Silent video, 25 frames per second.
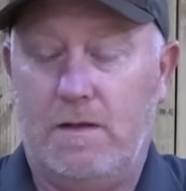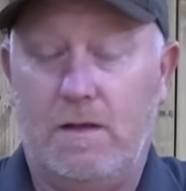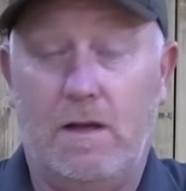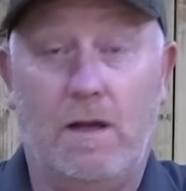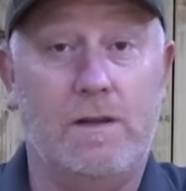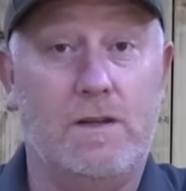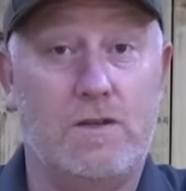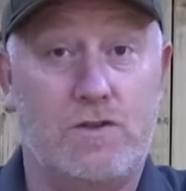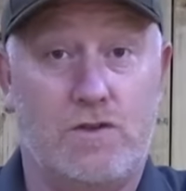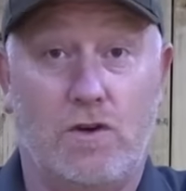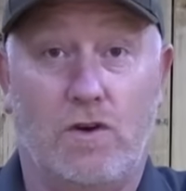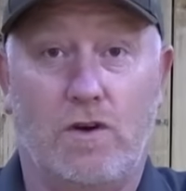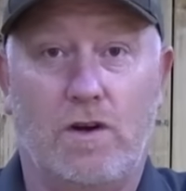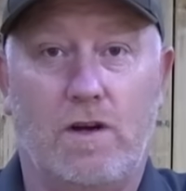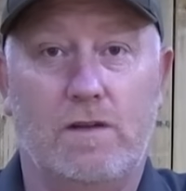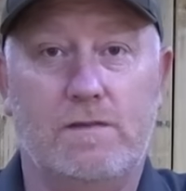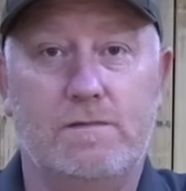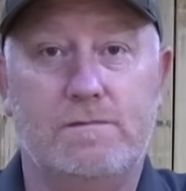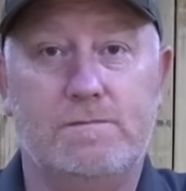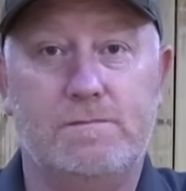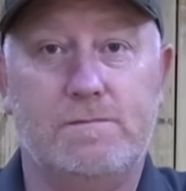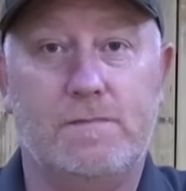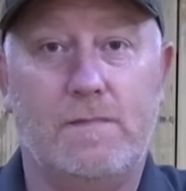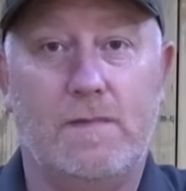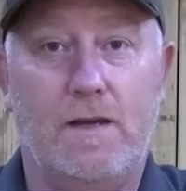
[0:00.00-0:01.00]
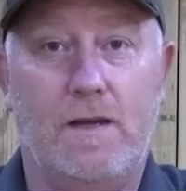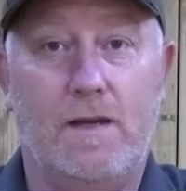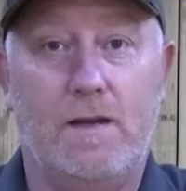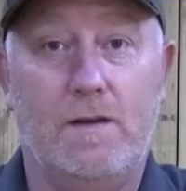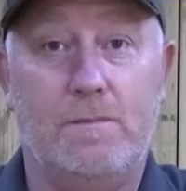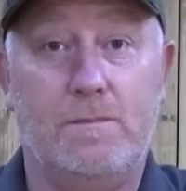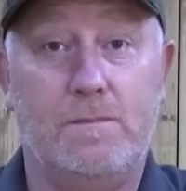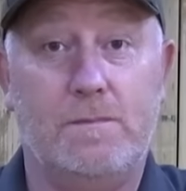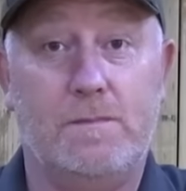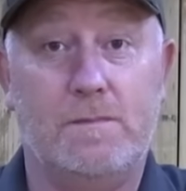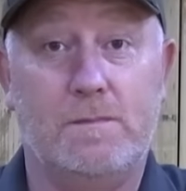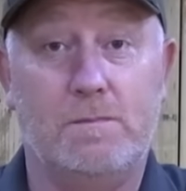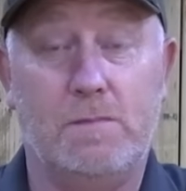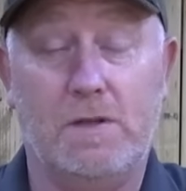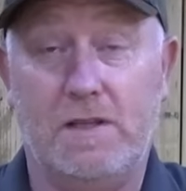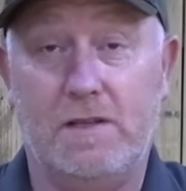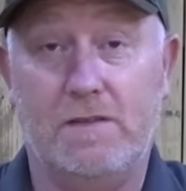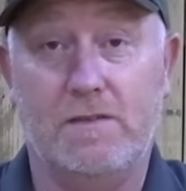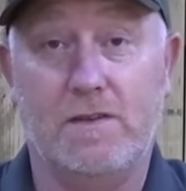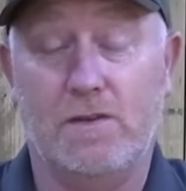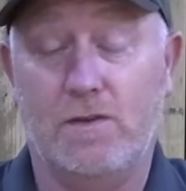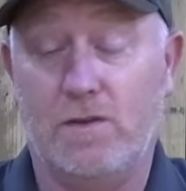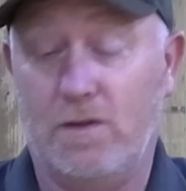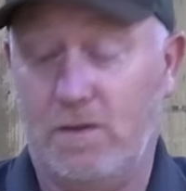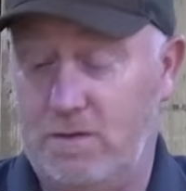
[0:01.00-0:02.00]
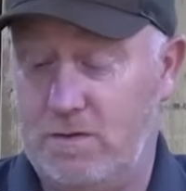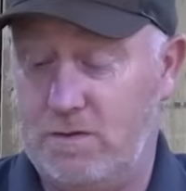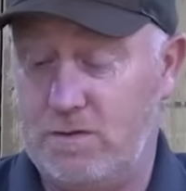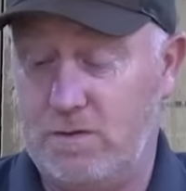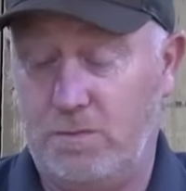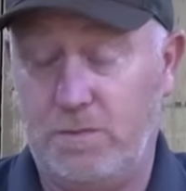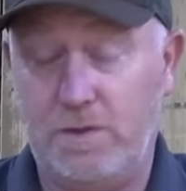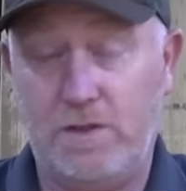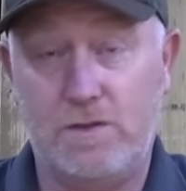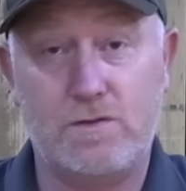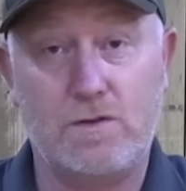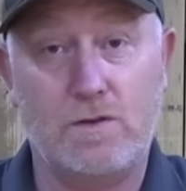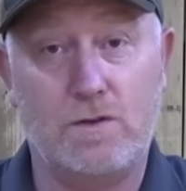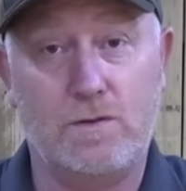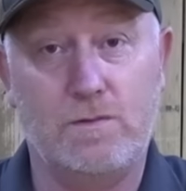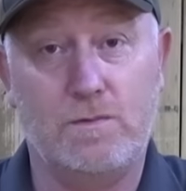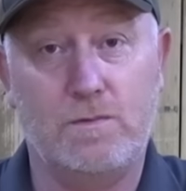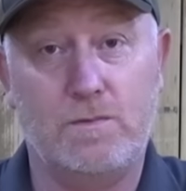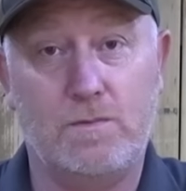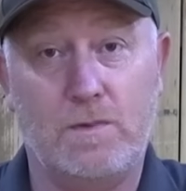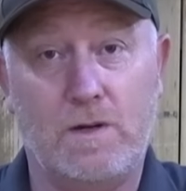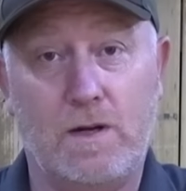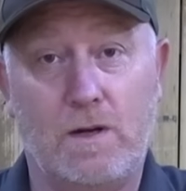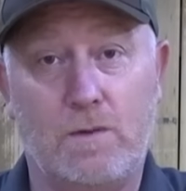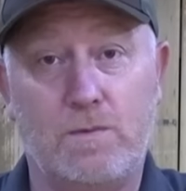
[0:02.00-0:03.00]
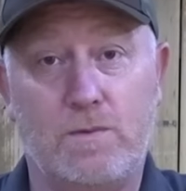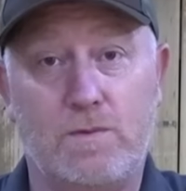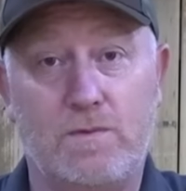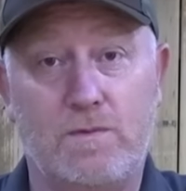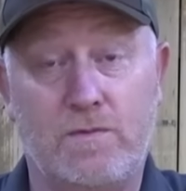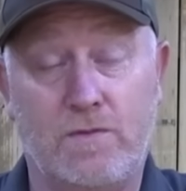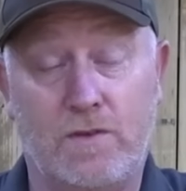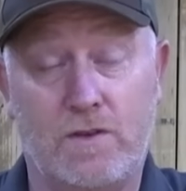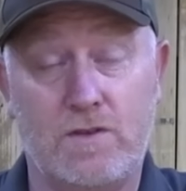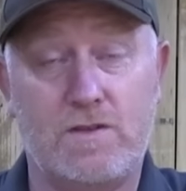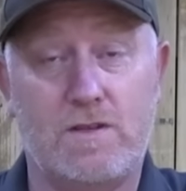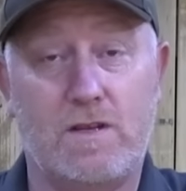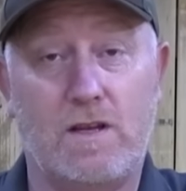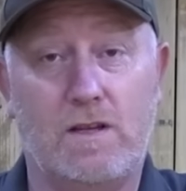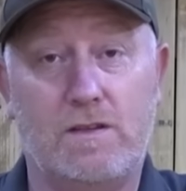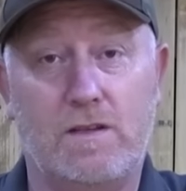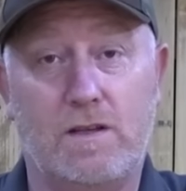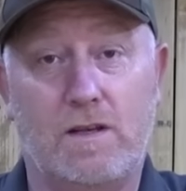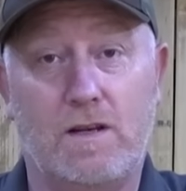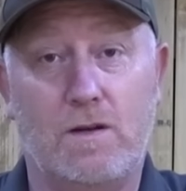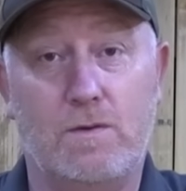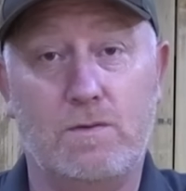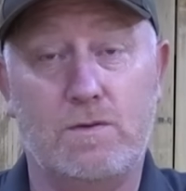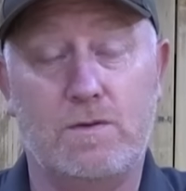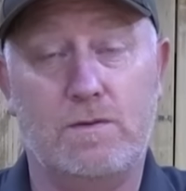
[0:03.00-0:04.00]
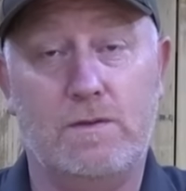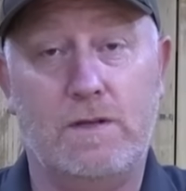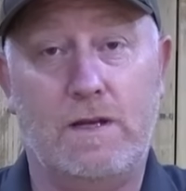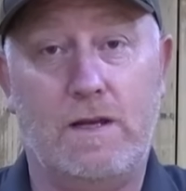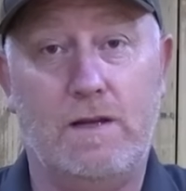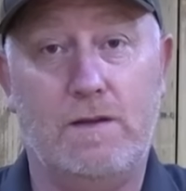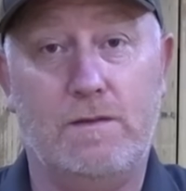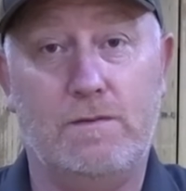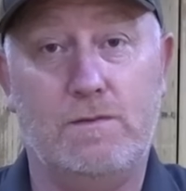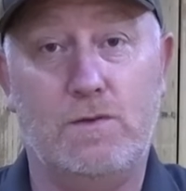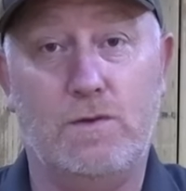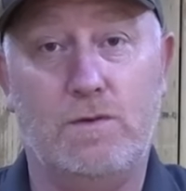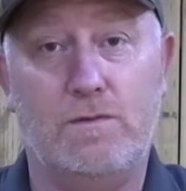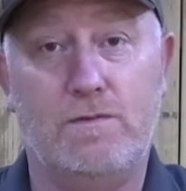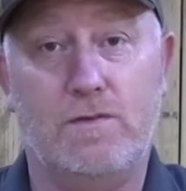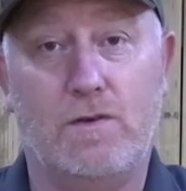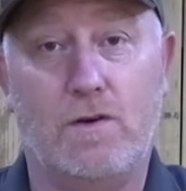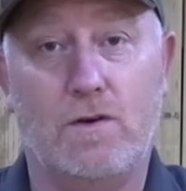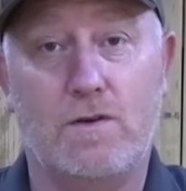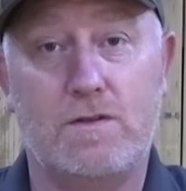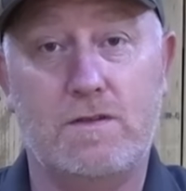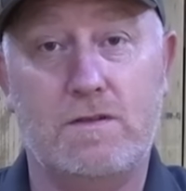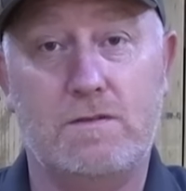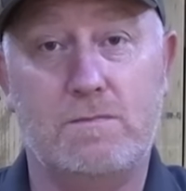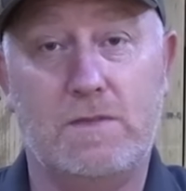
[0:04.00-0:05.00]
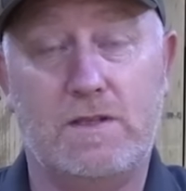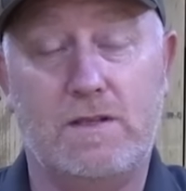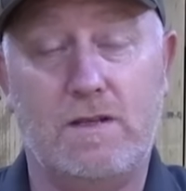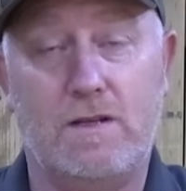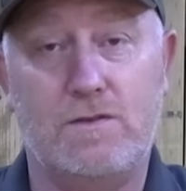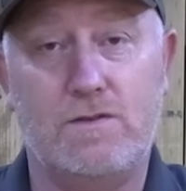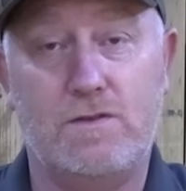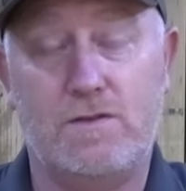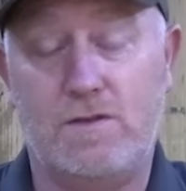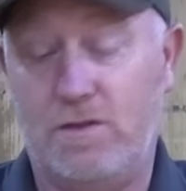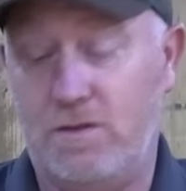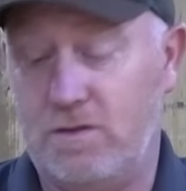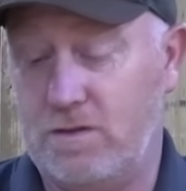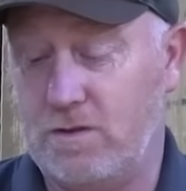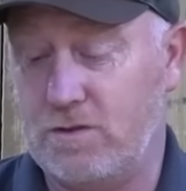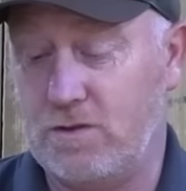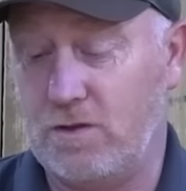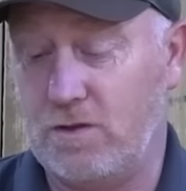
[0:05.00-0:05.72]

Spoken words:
and the shotgun, believe it or not. So we used to, when I first started going out doing foxes, my dad used to use a